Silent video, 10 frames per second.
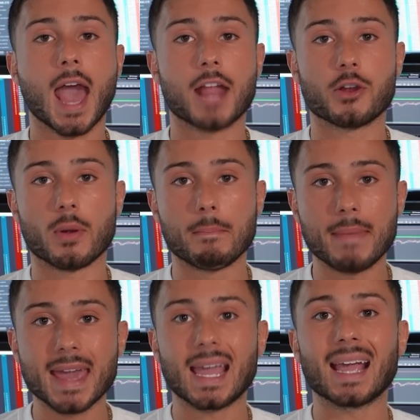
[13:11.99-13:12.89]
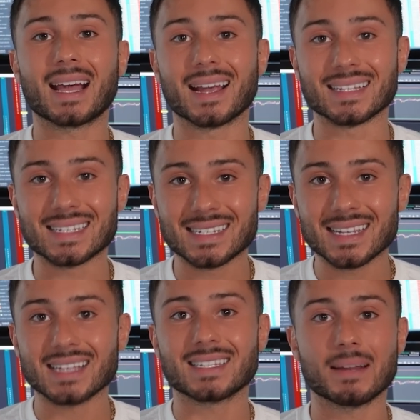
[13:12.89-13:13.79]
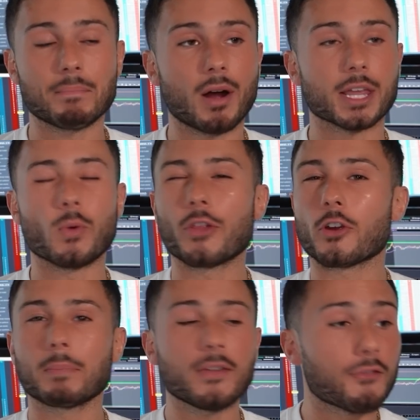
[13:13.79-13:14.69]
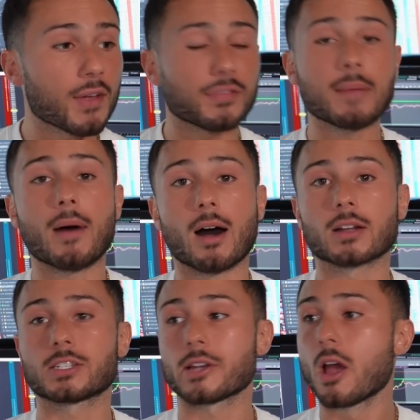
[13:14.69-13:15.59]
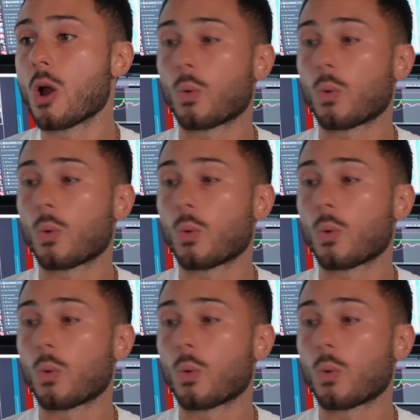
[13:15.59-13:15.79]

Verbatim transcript: and you're making consistent money, whether it be 50 bucks,